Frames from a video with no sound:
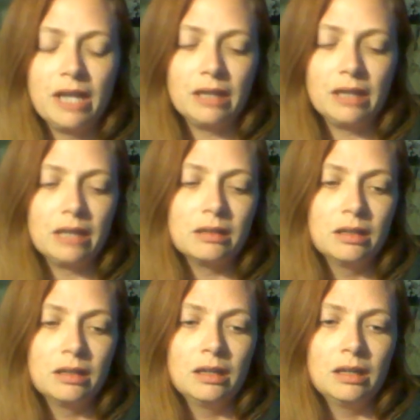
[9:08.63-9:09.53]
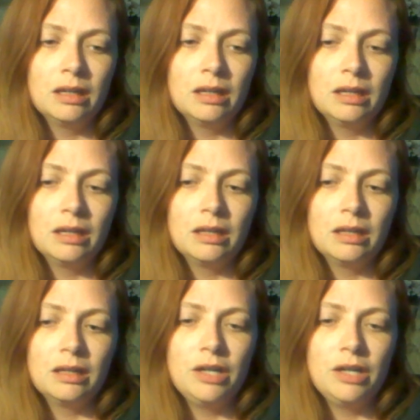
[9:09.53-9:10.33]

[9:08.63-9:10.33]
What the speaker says: Like no